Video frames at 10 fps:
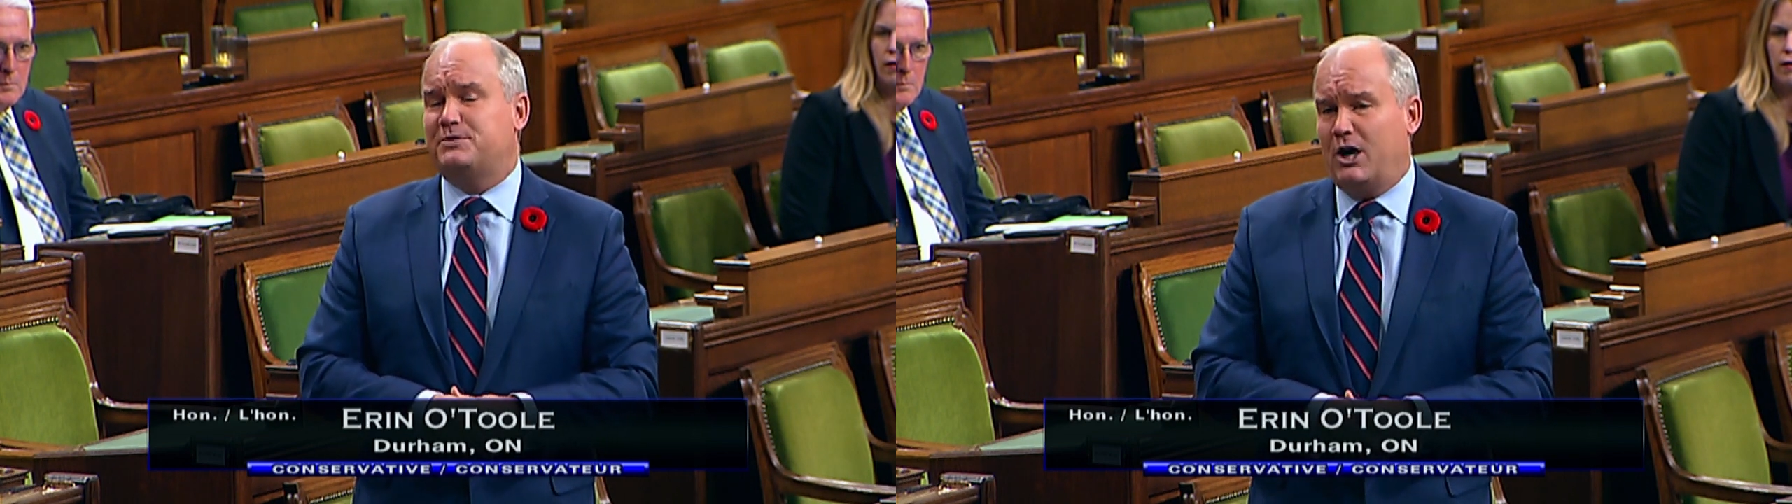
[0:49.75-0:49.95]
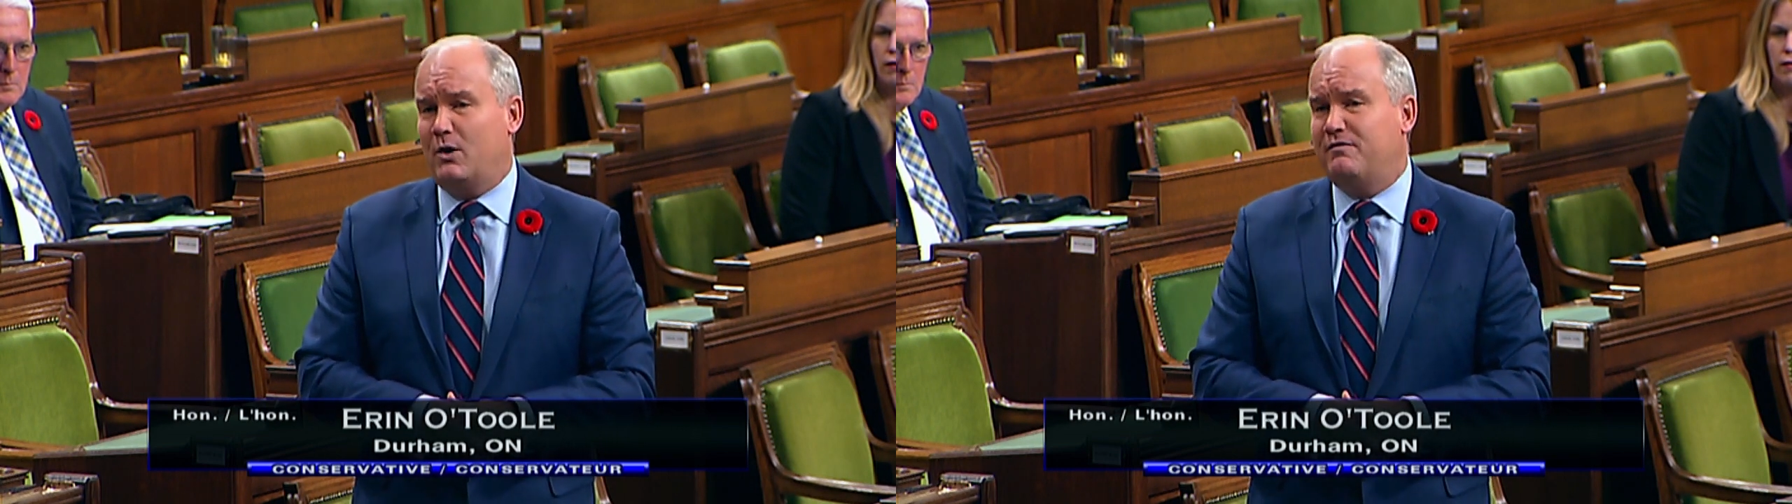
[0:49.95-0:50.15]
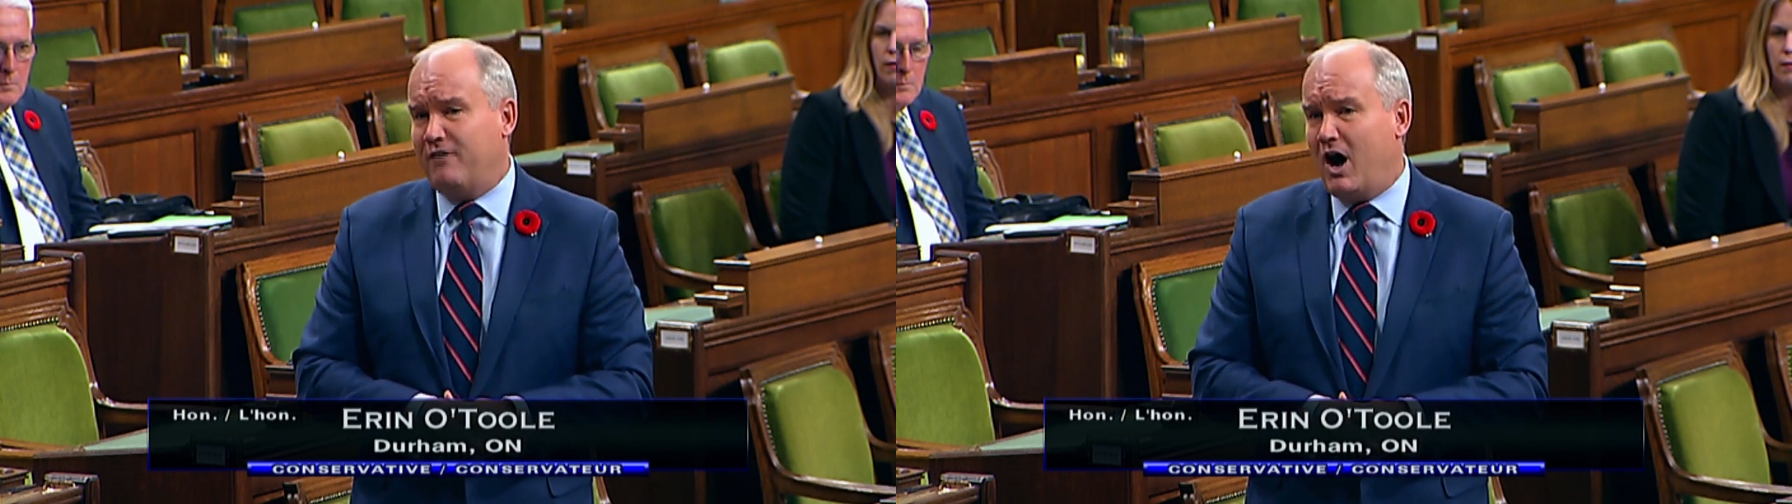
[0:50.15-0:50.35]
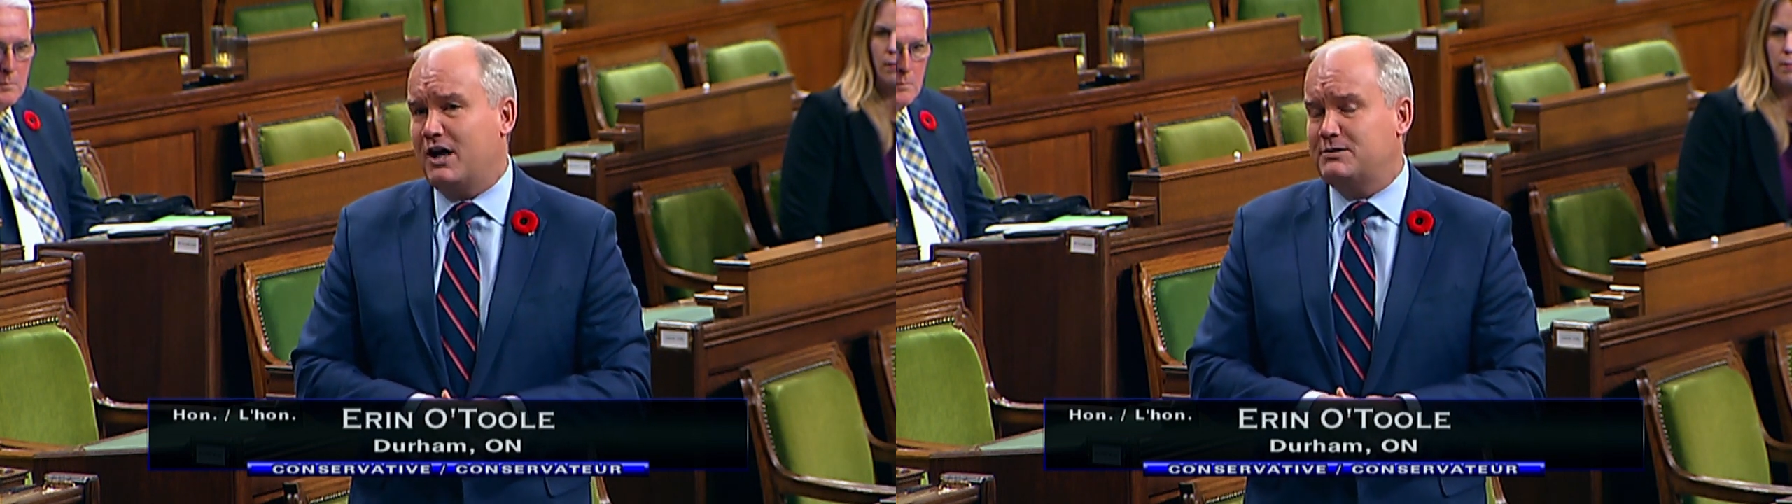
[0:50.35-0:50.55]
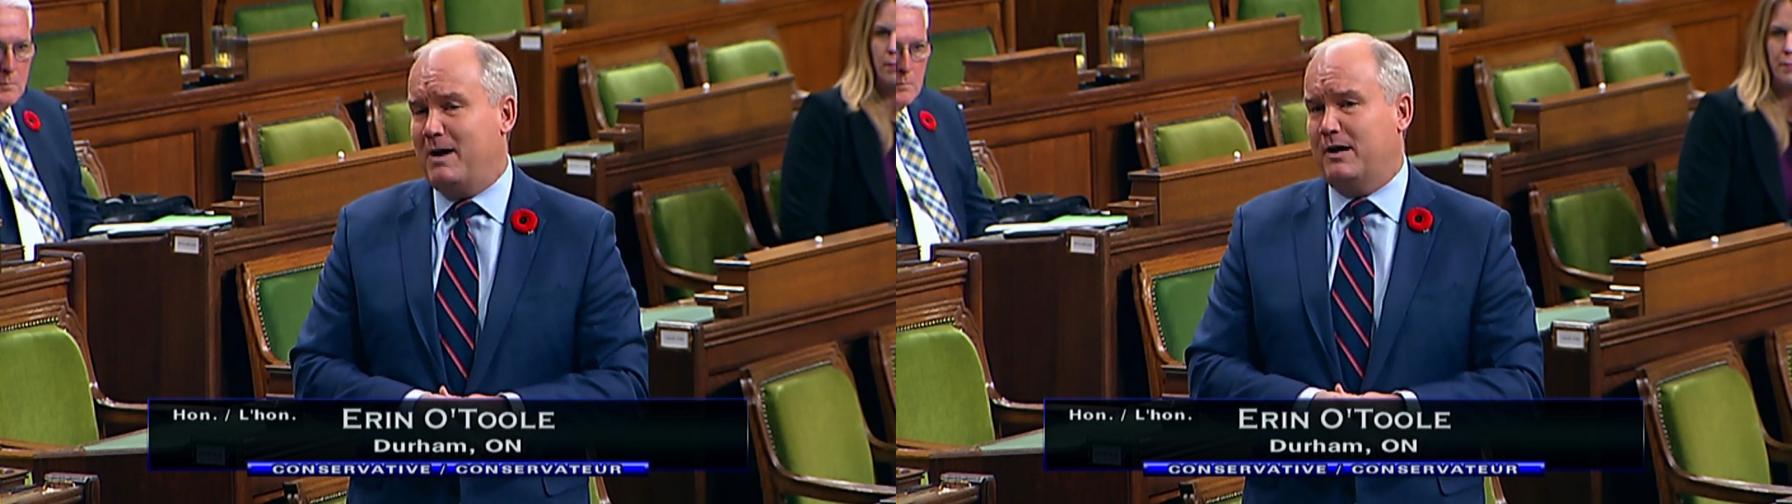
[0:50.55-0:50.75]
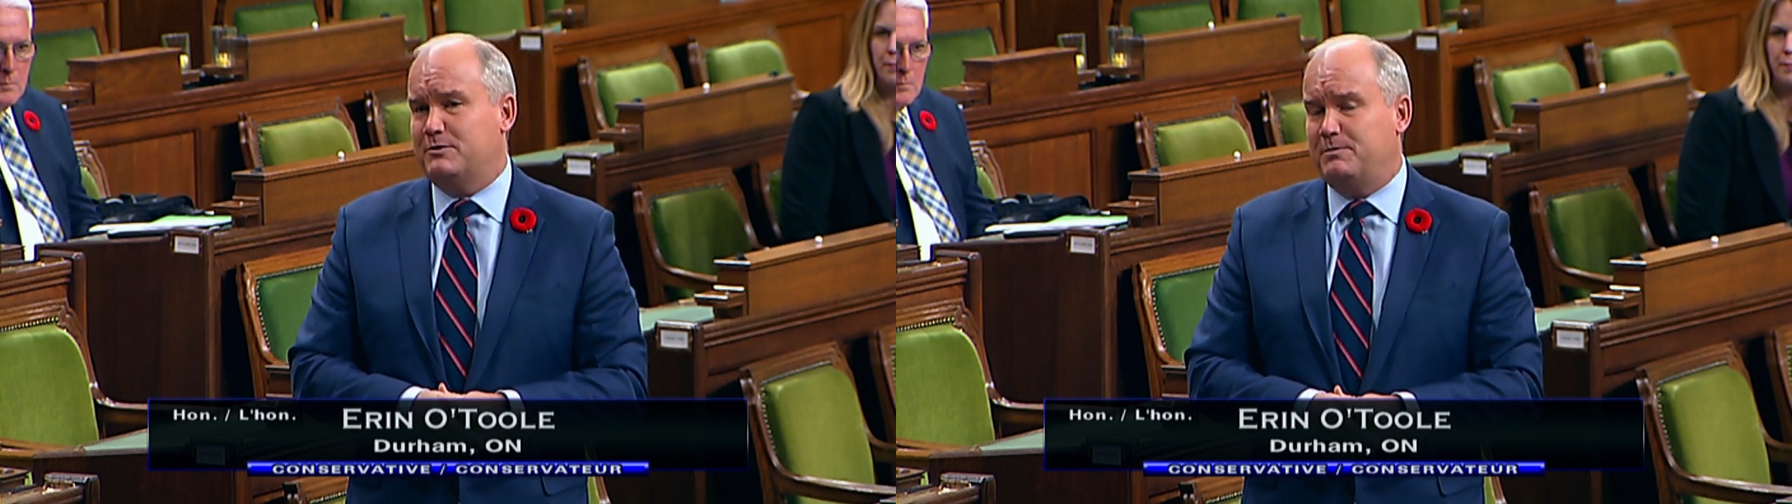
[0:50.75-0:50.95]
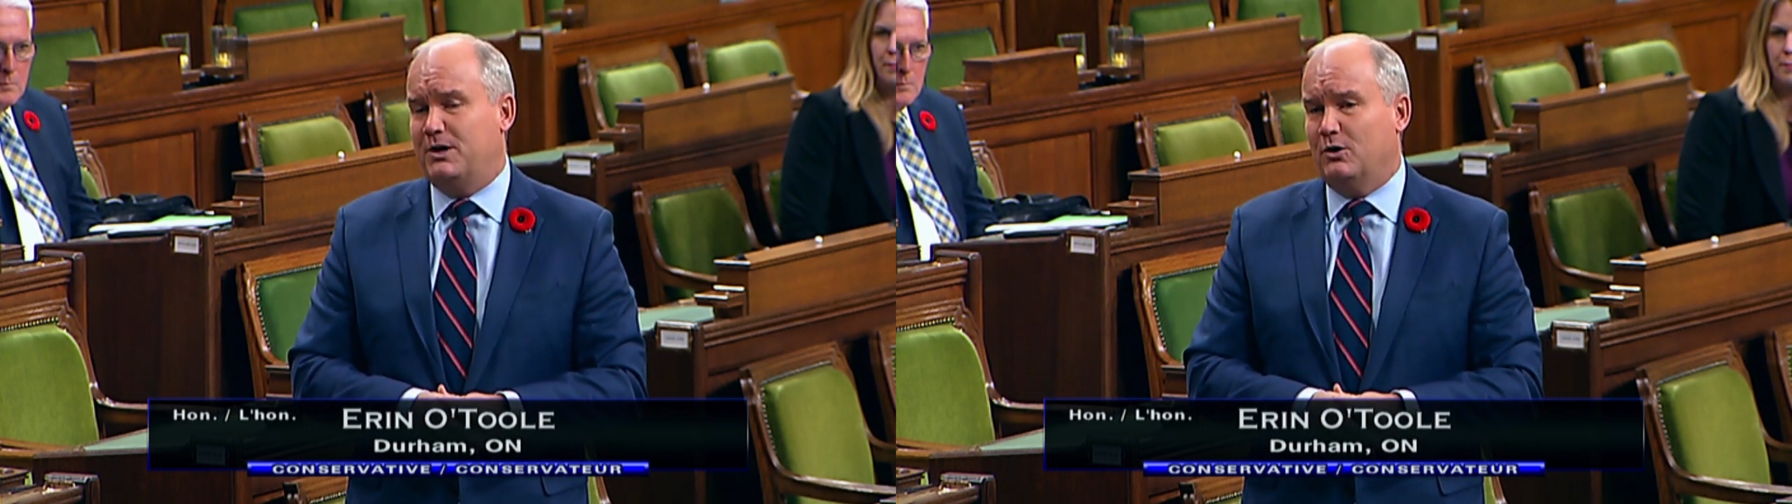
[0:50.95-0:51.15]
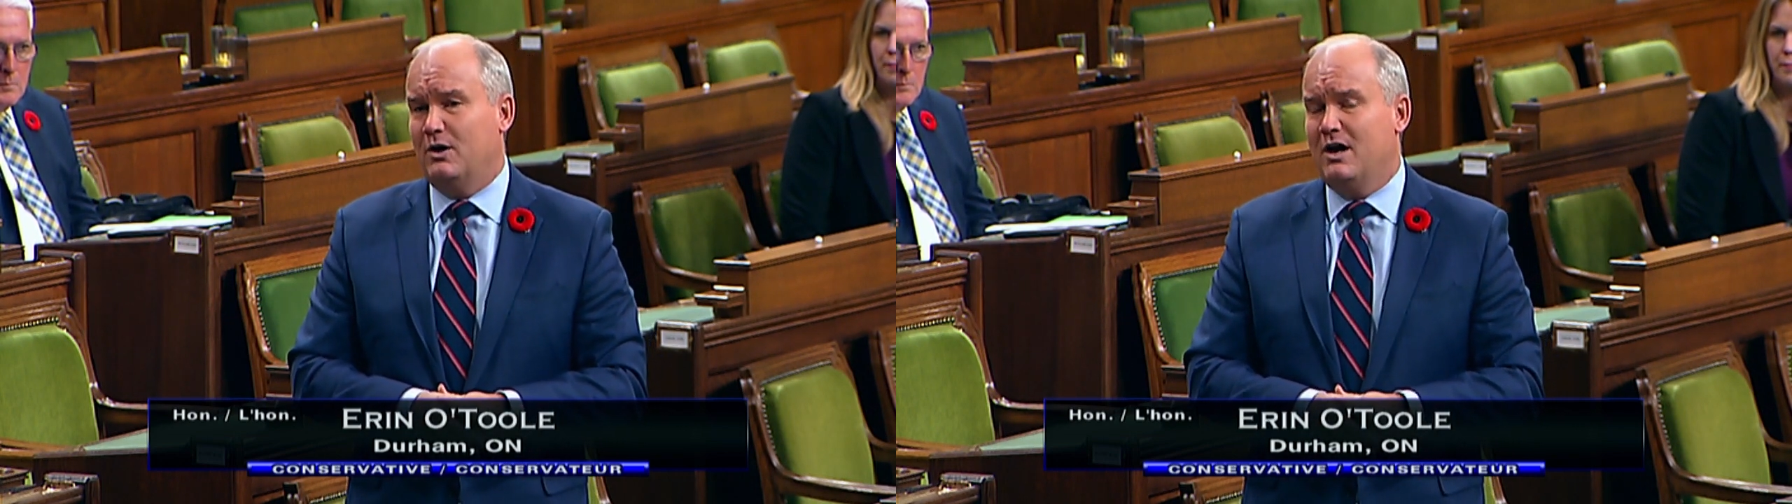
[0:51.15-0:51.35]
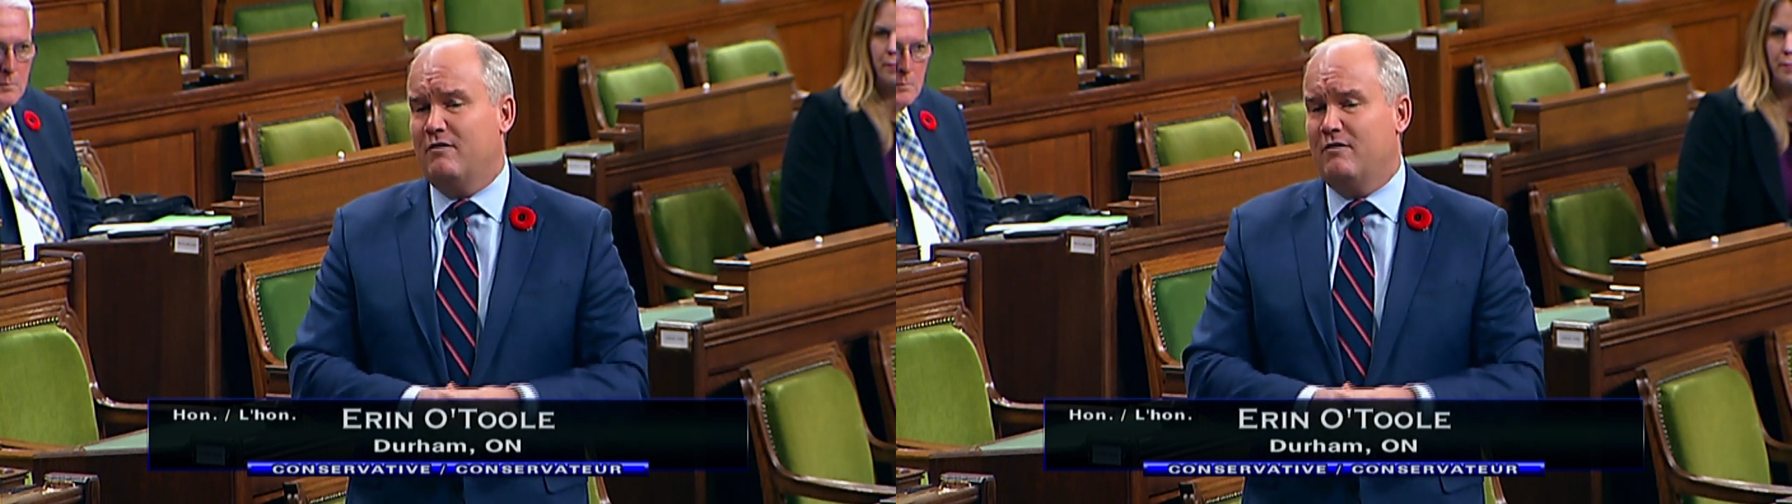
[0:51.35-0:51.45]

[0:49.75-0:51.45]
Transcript: Terry Fox, Madam Speaker.